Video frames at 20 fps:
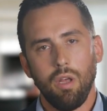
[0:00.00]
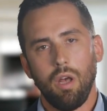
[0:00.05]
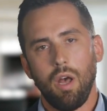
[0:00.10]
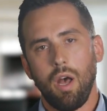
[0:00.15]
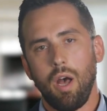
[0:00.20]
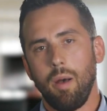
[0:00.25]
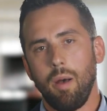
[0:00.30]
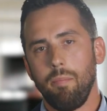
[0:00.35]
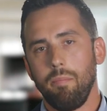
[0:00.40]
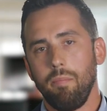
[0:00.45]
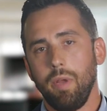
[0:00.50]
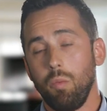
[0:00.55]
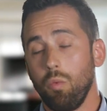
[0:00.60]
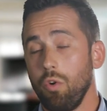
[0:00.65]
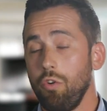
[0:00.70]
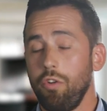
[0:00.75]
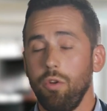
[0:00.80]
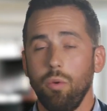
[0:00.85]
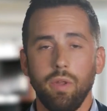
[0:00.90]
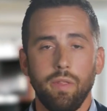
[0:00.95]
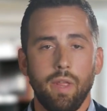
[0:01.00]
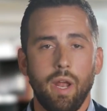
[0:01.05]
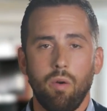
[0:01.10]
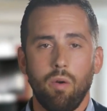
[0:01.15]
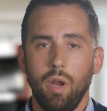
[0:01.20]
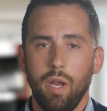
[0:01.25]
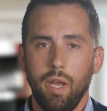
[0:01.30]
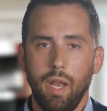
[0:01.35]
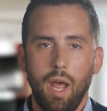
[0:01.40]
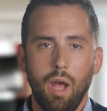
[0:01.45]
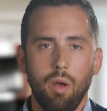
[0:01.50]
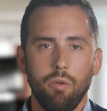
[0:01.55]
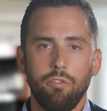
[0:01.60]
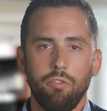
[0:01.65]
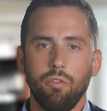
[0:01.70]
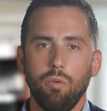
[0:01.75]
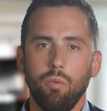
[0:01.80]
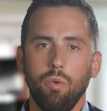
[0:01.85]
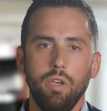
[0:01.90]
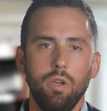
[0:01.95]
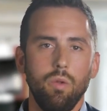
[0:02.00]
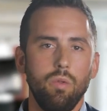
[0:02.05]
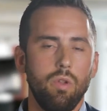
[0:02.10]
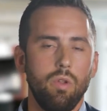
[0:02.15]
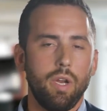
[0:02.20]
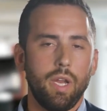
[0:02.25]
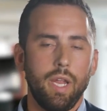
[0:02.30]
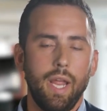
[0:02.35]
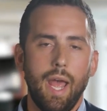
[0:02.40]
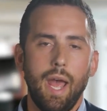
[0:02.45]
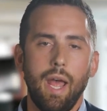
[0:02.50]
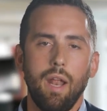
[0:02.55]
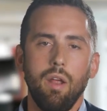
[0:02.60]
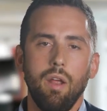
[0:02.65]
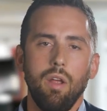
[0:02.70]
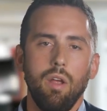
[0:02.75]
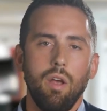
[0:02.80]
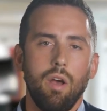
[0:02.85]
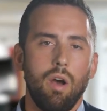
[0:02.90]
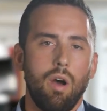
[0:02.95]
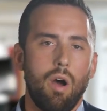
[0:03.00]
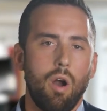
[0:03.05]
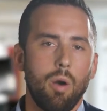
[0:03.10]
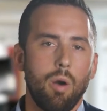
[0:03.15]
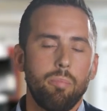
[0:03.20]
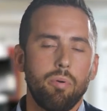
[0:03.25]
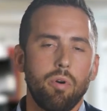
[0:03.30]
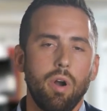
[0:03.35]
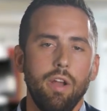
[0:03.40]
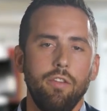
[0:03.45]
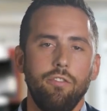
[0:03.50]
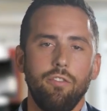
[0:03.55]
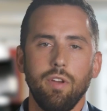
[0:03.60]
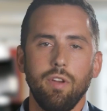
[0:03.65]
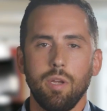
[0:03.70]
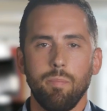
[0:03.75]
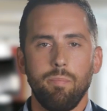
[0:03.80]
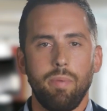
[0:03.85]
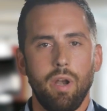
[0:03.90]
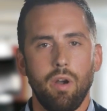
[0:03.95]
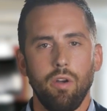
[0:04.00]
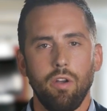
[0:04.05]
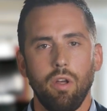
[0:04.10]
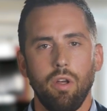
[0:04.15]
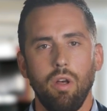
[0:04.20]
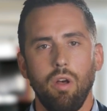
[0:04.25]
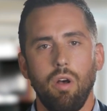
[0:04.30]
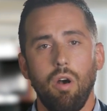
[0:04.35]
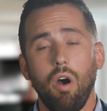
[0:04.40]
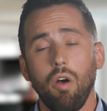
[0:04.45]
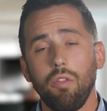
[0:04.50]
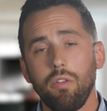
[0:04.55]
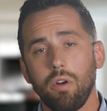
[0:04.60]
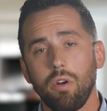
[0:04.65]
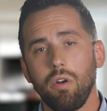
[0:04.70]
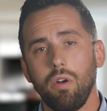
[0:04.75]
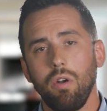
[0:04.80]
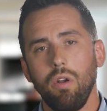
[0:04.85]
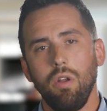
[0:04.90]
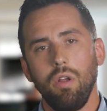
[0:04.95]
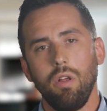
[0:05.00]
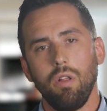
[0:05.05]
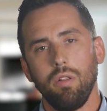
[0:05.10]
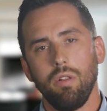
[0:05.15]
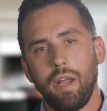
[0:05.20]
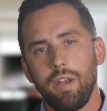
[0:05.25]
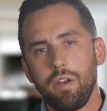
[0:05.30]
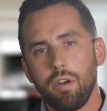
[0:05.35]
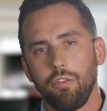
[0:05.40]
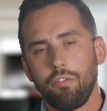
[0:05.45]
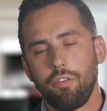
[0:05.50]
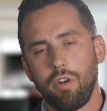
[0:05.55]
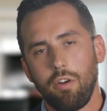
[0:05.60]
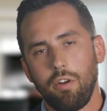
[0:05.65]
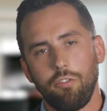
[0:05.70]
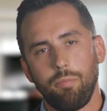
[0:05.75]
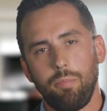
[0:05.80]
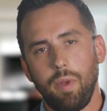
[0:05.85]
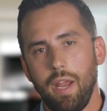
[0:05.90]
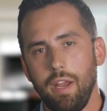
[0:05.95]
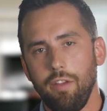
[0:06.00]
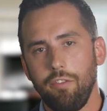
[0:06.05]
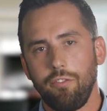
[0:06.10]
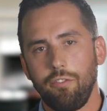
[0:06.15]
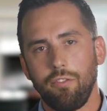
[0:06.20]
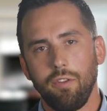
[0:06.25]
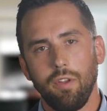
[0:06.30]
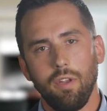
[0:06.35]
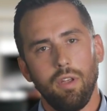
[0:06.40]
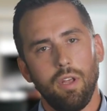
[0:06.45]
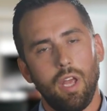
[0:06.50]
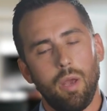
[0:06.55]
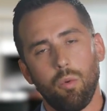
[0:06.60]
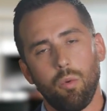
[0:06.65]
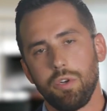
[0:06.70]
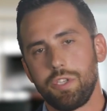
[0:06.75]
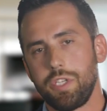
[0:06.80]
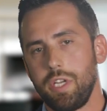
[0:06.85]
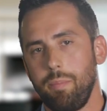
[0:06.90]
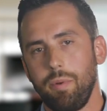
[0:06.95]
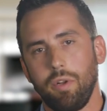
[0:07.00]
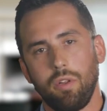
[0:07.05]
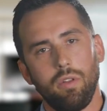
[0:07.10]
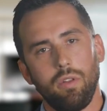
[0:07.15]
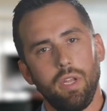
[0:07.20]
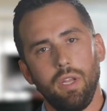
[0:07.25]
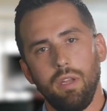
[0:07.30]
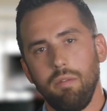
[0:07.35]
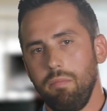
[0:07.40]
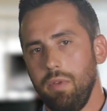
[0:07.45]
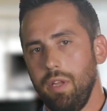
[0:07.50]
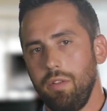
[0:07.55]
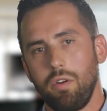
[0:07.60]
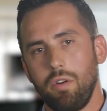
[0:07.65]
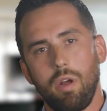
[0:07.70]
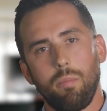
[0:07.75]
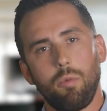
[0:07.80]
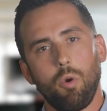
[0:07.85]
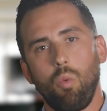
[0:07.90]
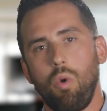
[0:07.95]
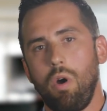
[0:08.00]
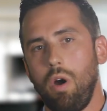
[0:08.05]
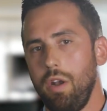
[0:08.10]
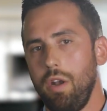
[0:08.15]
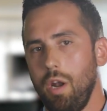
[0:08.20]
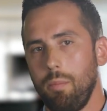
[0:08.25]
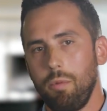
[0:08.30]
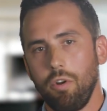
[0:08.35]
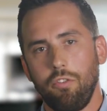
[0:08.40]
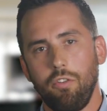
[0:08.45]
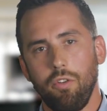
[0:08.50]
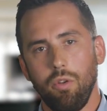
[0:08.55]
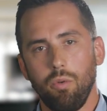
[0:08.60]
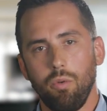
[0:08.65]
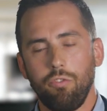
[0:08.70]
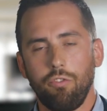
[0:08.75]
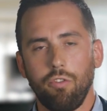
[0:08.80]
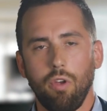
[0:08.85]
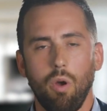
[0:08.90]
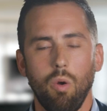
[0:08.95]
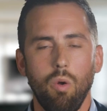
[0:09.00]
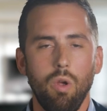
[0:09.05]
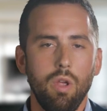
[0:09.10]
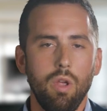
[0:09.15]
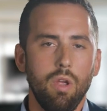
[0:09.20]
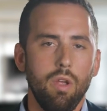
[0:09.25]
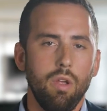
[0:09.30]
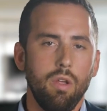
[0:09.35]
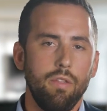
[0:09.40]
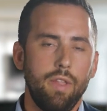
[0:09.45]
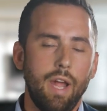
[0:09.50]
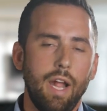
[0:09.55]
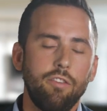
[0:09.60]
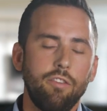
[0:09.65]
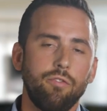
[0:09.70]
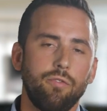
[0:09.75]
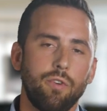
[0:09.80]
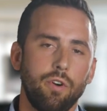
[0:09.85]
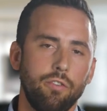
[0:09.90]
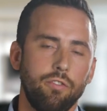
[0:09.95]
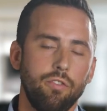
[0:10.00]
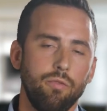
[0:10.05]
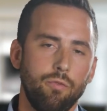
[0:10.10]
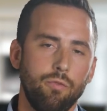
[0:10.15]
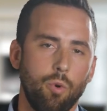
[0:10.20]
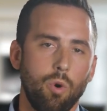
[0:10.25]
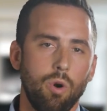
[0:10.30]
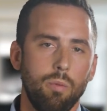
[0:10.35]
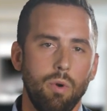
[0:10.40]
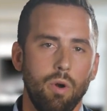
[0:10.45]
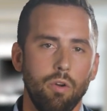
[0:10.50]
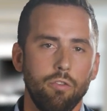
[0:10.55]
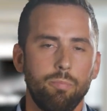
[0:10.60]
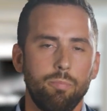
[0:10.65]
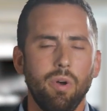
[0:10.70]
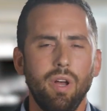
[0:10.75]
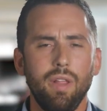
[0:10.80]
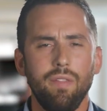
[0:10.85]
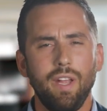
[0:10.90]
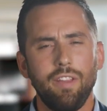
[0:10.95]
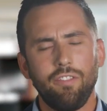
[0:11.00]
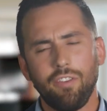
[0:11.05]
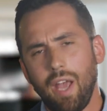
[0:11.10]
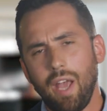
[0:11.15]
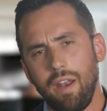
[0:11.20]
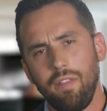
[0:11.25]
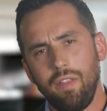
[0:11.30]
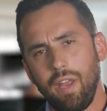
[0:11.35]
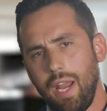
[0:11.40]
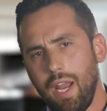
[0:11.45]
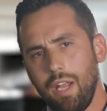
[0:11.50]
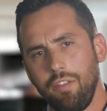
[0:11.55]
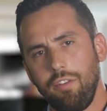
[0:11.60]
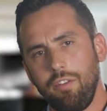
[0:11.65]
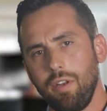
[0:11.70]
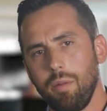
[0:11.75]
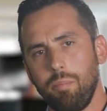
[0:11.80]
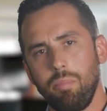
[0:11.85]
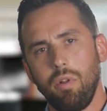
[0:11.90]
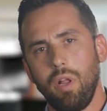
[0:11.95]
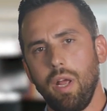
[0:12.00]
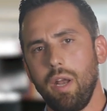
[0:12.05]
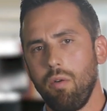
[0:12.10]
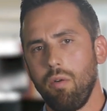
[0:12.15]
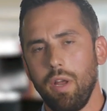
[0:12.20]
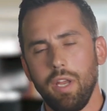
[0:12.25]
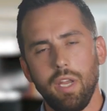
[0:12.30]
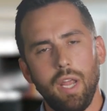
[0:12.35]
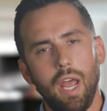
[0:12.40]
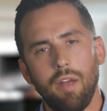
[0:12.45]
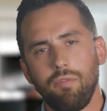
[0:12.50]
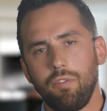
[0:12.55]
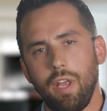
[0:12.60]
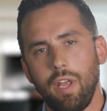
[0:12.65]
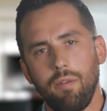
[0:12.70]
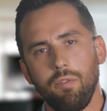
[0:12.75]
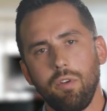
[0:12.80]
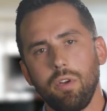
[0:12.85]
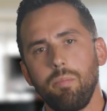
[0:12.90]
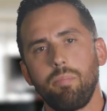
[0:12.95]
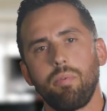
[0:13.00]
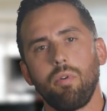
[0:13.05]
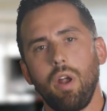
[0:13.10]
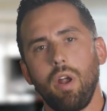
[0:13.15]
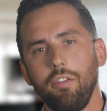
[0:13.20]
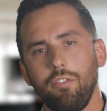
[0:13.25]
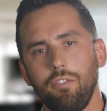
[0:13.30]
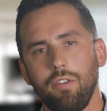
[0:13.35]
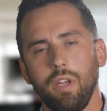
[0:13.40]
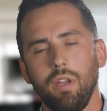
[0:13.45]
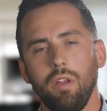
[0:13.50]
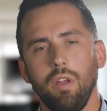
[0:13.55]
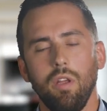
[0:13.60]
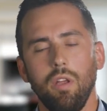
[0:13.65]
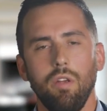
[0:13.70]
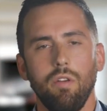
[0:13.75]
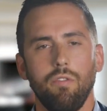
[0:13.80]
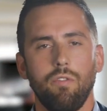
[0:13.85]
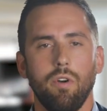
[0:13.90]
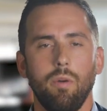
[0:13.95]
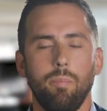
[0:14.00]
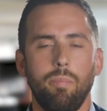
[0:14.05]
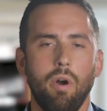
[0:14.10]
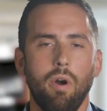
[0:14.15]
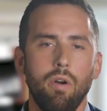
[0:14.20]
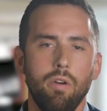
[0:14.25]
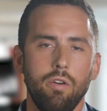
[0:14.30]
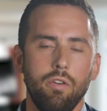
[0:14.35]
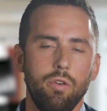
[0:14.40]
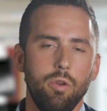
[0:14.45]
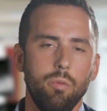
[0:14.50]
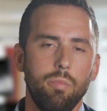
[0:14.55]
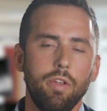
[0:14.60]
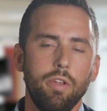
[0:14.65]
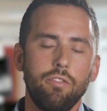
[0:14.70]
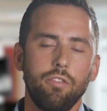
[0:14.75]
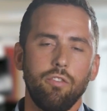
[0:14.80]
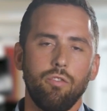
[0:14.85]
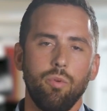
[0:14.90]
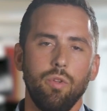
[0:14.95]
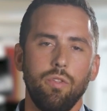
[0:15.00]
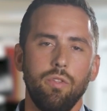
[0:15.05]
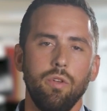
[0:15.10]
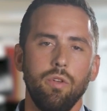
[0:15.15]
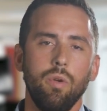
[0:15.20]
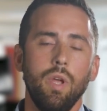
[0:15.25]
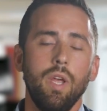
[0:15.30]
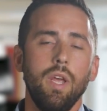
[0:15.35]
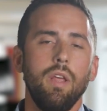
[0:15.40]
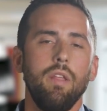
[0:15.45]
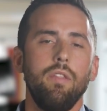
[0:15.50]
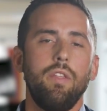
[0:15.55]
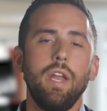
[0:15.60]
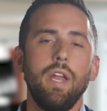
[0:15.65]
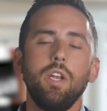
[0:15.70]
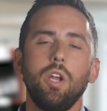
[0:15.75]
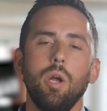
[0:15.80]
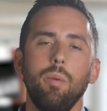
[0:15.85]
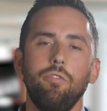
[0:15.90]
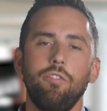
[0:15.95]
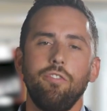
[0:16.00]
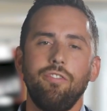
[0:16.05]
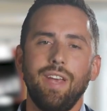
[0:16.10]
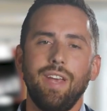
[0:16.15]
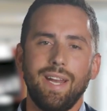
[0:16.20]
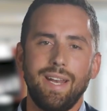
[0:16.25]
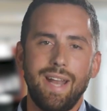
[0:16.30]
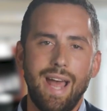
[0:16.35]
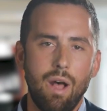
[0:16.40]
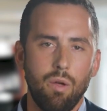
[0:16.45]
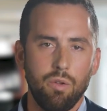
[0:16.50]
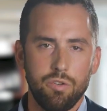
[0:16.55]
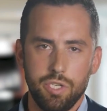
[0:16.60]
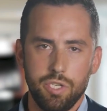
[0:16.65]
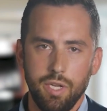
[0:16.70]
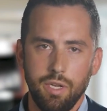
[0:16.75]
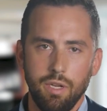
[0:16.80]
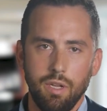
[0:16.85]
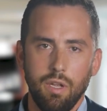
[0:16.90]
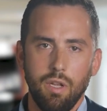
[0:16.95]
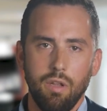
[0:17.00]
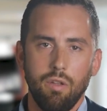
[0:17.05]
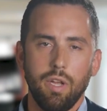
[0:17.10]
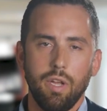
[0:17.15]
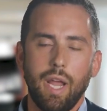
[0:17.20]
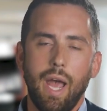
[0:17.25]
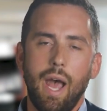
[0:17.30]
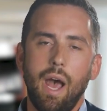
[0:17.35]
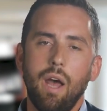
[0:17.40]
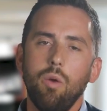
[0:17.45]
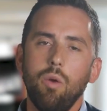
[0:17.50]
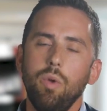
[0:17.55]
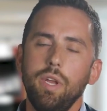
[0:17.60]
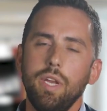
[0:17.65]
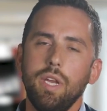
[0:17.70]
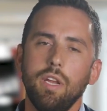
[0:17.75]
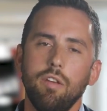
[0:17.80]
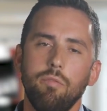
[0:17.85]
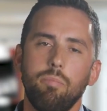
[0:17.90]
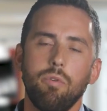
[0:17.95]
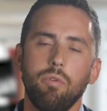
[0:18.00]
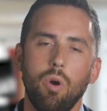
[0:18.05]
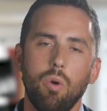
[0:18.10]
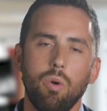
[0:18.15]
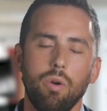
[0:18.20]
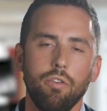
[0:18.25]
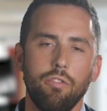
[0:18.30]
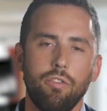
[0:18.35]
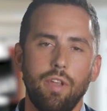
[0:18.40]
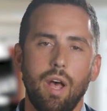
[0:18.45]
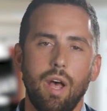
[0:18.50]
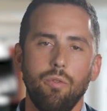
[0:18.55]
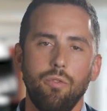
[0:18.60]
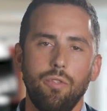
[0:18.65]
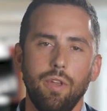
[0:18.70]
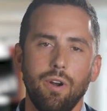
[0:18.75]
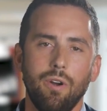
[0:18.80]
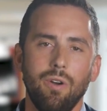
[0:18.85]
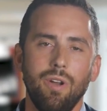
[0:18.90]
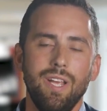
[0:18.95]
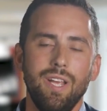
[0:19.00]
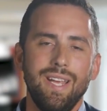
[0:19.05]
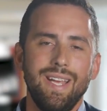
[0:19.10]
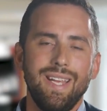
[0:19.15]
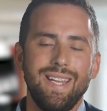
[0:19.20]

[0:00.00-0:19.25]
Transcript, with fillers: Um, and we're doing that right now. So when you look at uh, our pricing compared to other lenders in our space, and we're typically either number one, number two. So that's first and foremost. But that's kind of the ante to play, right? You have to have good pricing for a partner mm-hmm. to do business with you. Then comes the technology. Like, how do we give brokers out there